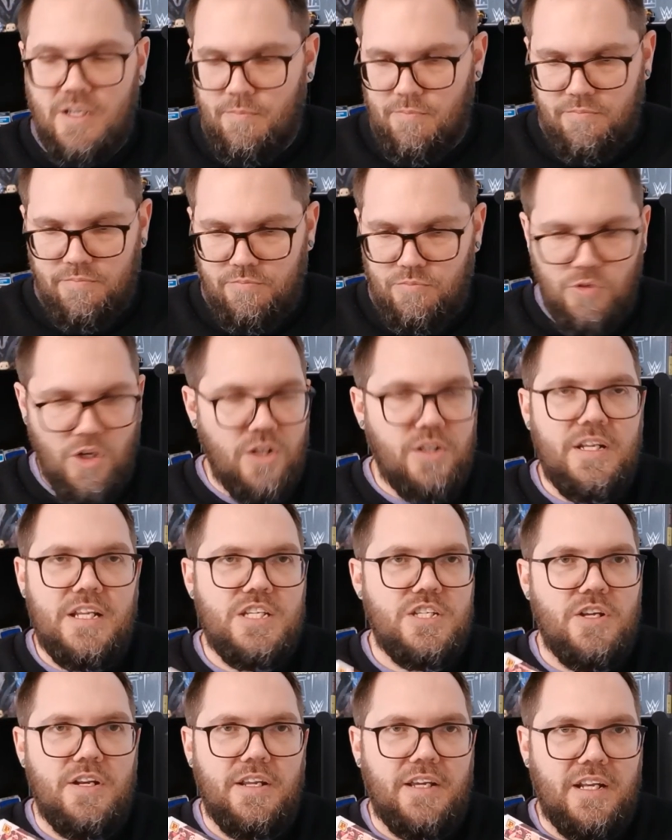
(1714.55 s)
I'm not
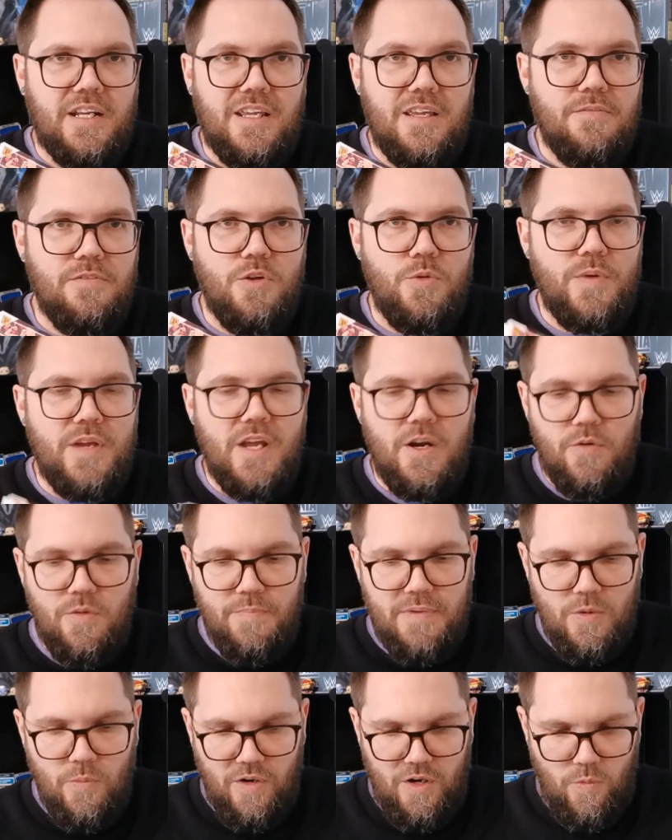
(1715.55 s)
necessarily going to give the Rhea
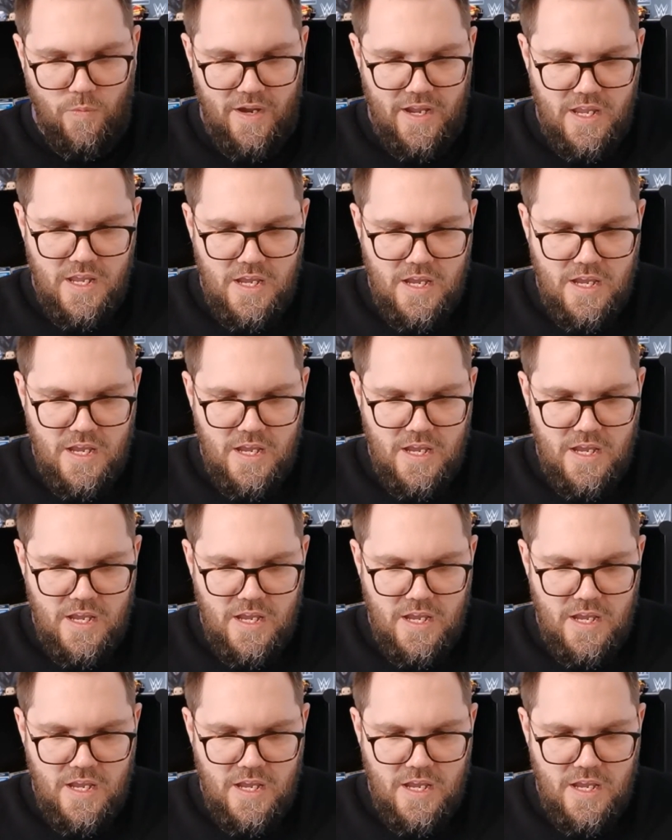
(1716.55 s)
Ripley one away.